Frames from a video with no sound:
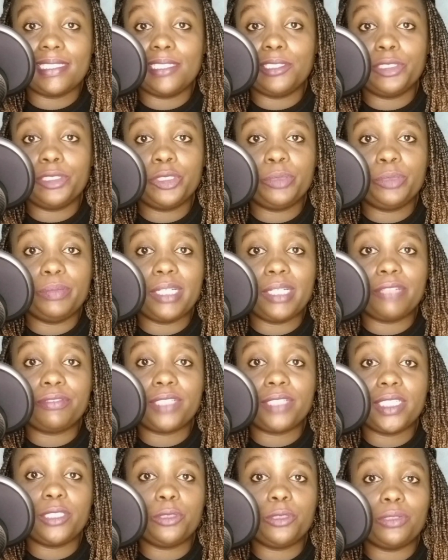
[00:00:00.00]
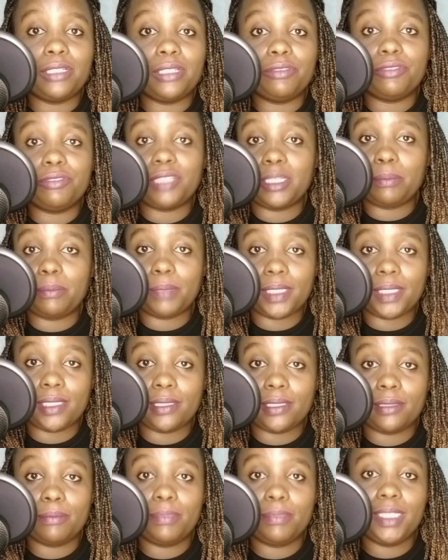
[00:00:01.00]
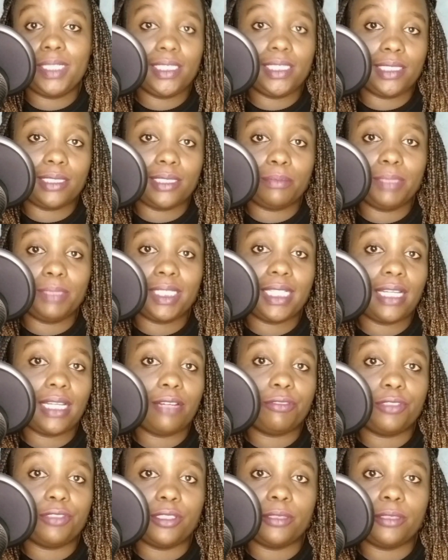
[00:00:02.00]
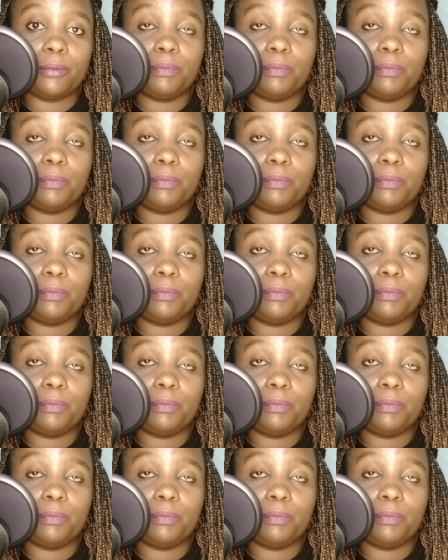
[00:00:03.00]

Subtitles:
Don't be a friend to a viper. Please be careful.